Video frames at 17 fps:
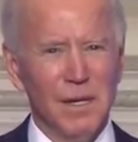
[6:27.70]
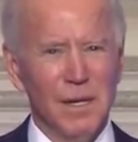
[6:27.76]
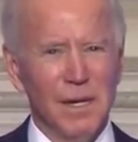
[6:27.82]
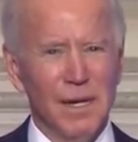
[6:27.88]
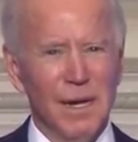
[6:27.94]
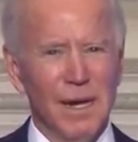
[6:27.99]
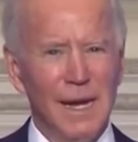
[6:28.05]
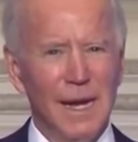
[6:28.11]

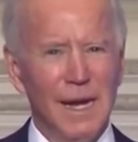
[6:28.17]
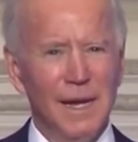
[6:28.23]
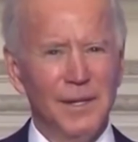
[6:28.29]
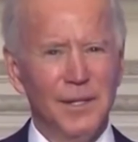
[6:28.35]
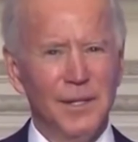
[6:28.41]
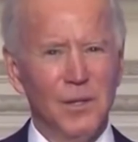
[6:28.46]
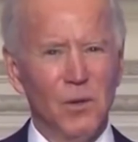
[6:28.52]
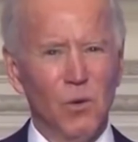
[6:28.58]

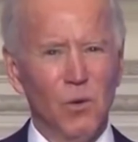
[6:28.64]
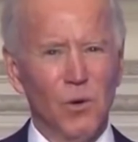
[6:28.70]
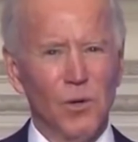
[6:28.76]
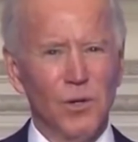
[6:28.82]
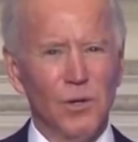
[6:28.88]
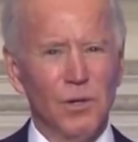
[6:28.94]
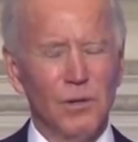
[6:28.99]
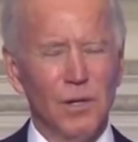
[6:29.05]
And the
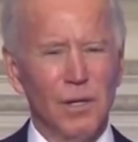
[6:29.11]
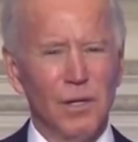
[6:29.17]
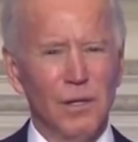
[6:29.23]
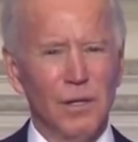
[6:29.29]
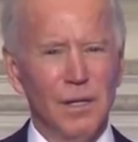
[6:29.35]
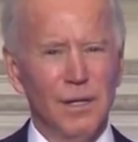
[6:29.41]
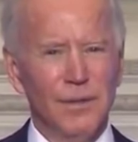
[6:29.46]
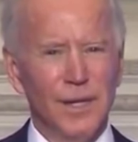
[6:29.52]
order,
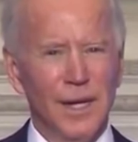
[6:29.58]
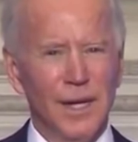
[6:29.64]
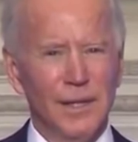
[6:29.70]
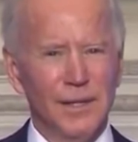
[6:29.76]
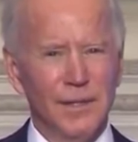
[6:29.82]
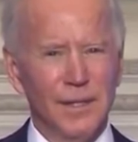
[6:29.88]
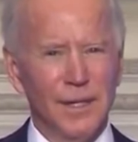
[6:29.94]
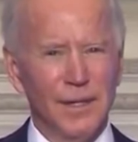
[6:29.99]

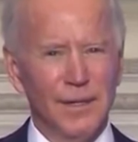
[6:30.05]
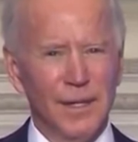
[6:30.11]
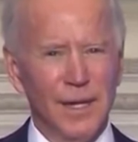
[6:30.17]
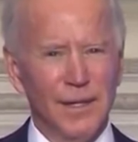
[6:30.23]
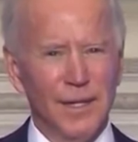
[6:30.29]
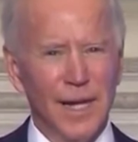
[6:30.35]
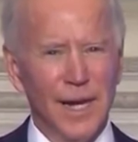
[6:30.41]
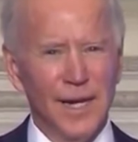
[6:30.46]

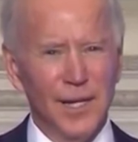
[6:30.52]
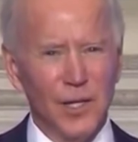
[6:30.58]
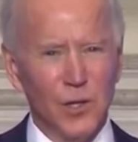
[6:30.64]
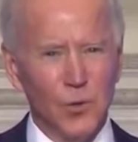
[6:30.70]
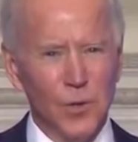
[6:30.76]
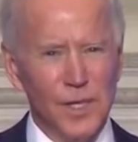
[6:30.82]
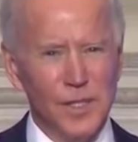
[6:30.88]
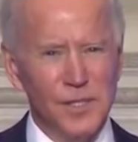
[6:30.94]
and that
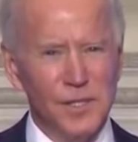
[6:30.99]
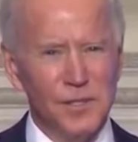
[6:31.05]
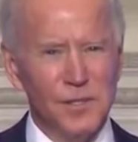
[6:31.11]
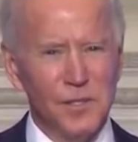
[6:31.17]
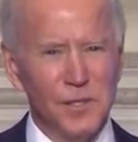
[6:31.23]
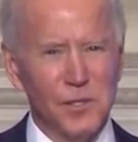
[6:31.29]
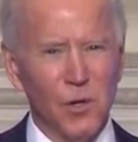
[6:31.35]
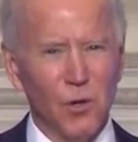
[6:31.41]
increases
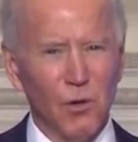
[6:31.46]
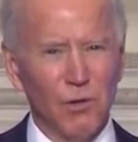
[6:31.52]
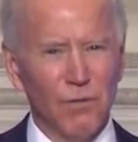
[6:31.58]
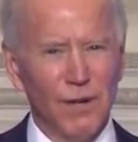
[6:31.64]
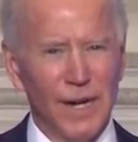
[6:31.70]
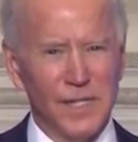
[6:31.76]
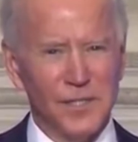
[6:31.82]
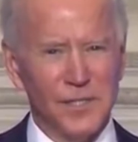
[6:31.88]
the total
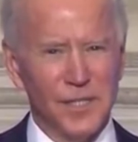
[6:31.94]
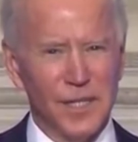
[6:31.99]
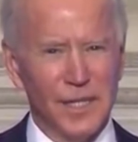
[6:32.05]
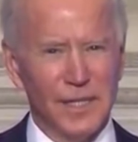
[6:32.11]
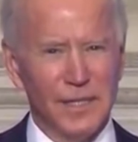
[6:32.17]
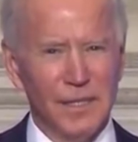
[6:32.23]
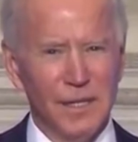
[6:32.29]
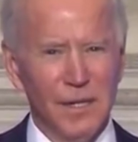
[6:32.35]

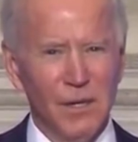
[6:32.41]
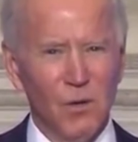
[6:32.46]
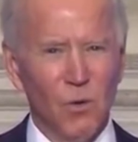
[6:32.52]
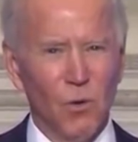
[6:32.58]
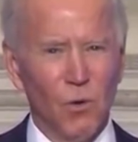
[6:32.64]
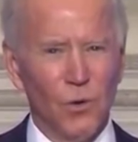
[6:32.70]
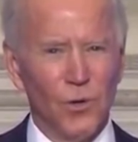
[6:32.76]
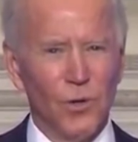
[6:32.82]
vaccine
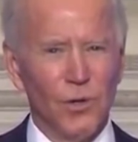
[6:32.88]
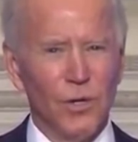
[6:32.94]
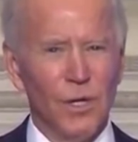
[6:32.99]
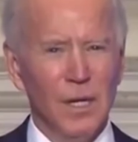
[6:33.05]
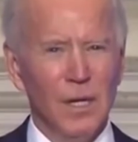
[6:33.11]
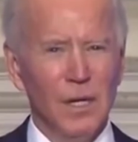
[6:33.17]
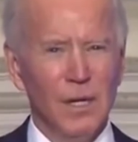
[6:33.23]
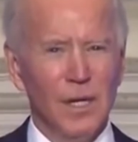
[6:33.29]
order
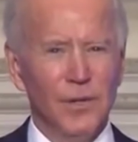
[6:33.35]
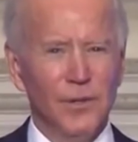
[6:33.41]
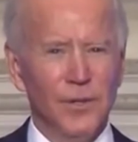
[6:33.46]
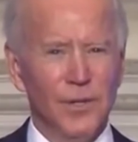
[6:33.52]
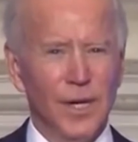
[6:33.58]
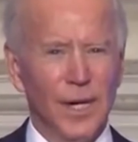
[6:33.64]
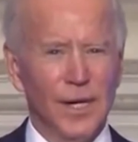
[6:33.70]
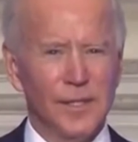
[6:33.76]
in the
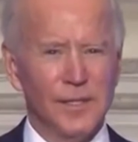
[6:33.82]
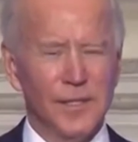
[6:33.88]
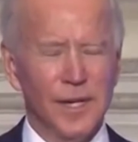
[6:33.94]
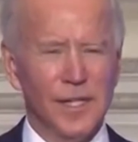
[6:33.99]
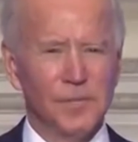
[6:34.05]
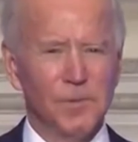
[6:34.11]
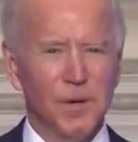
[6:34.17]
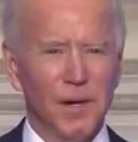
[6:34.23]
United
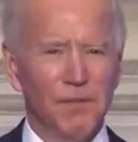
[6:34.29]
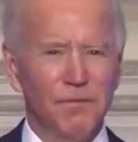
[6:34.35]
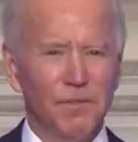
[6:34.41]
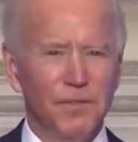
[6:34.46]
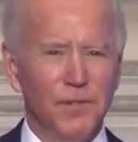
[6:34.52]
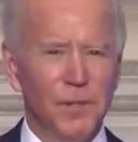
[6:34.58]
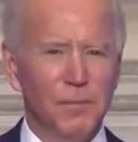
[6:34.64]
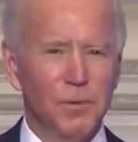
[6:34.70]
States by
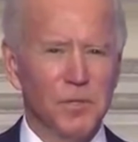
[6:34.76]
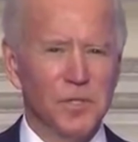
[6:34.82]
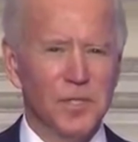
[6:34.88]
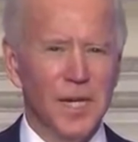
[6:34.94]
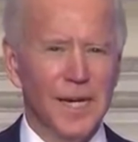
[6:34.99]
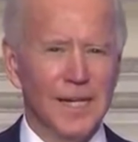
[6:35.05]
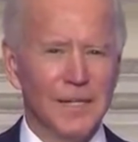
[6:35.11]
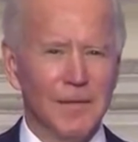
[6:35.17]

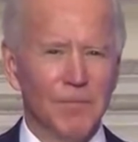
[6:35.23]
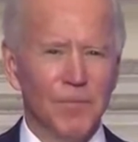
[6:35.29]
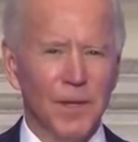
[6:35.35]
50%.